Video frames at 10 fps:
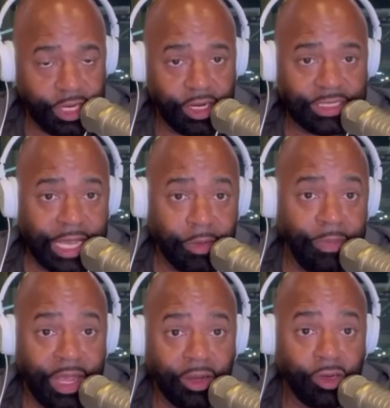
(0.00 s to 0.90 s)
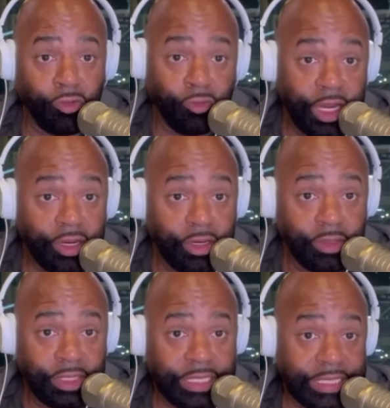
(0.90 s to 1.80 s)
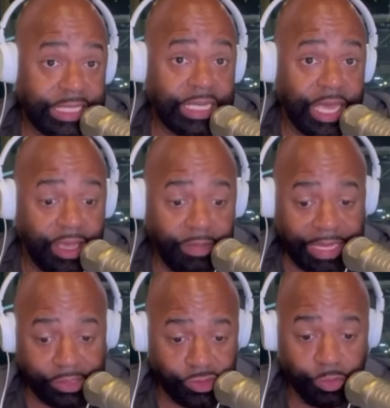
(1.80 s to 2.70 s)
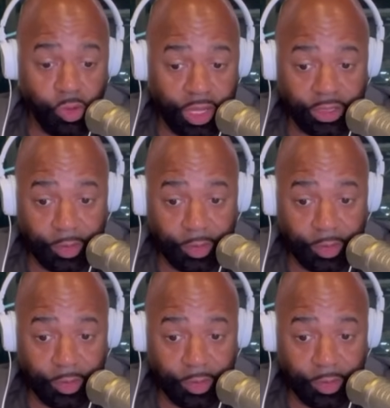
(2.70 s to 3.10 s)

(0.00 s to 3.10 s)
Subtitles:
Terry's had a better career than DK at this point.